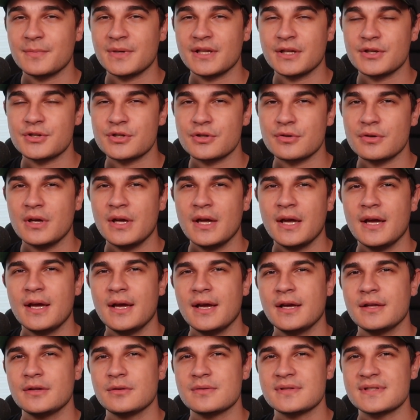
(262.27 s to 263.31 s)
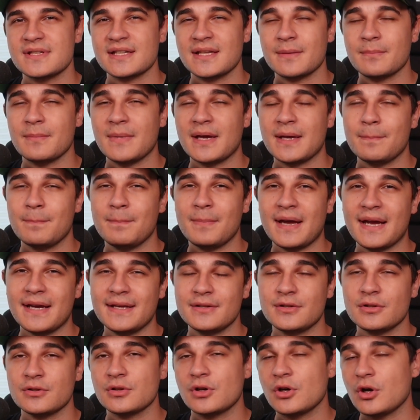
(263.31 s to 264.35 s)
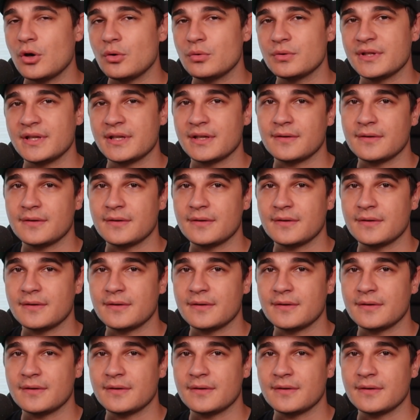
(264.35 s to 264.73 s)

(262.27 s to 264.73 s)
manager to set up my Python coding